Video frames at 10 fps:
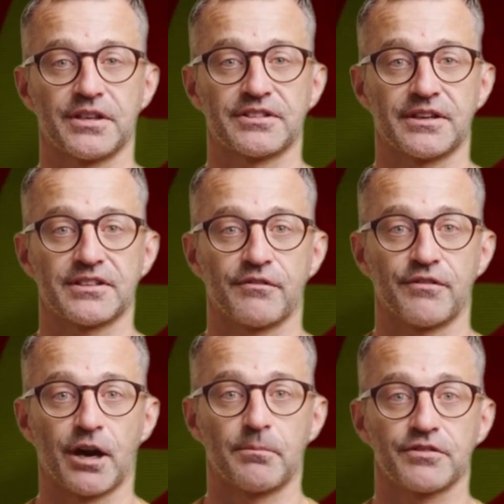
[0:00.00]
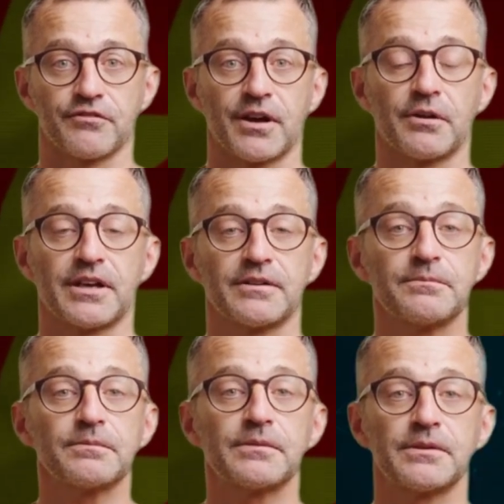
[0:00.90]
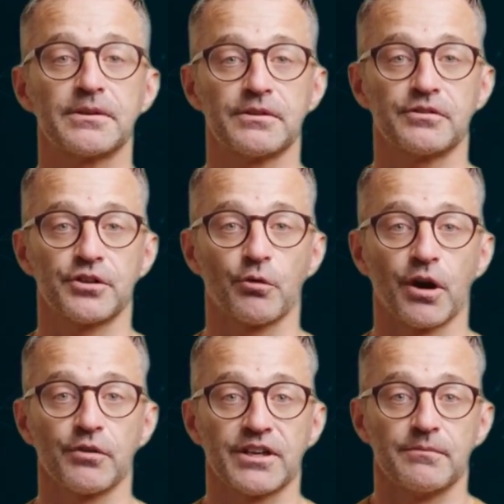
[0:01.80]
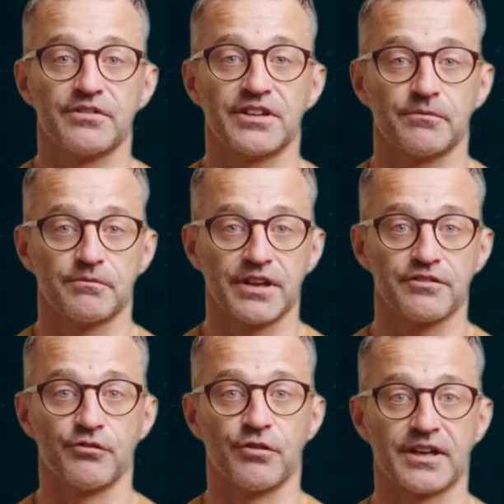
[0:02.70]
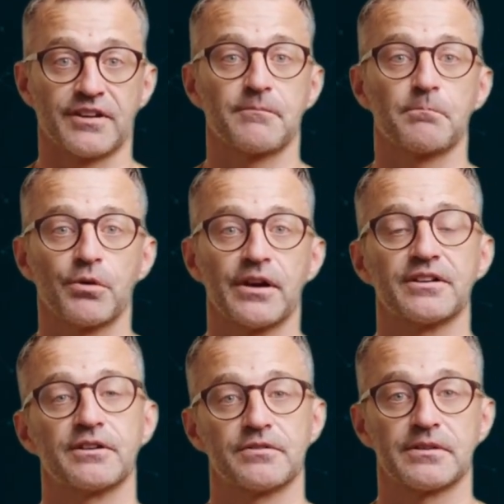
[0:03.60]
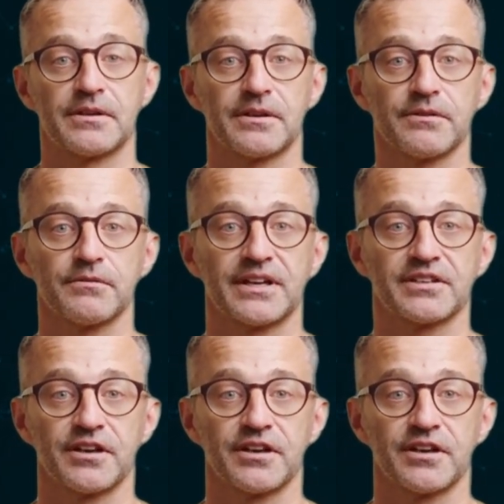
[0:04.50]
sensitive topics fairly? So while DeepSeek V3 is impressive, these